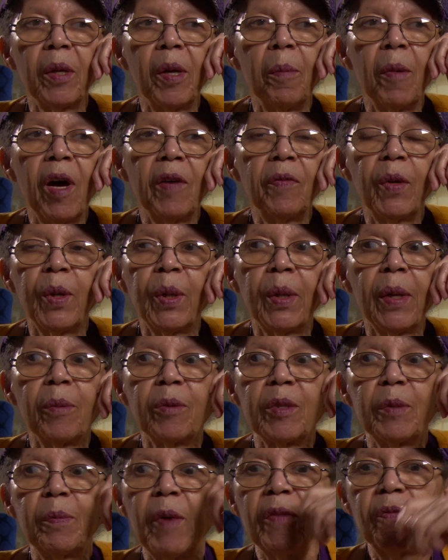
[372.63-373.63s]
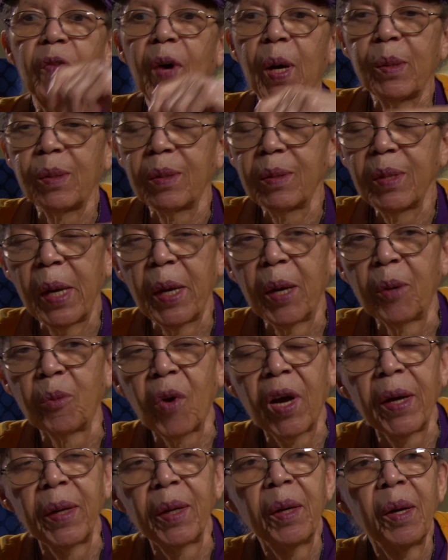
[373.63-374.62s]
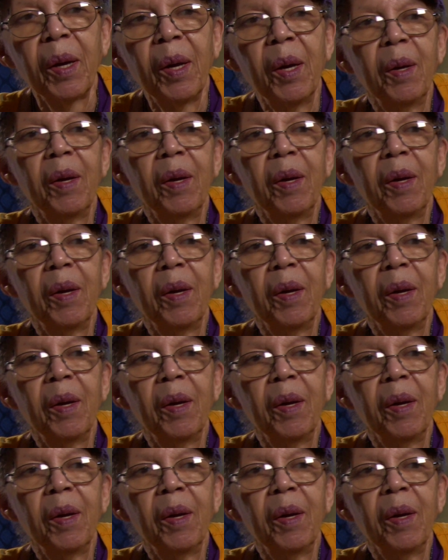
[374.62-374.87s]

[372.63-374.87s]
and it was my father's handwriting.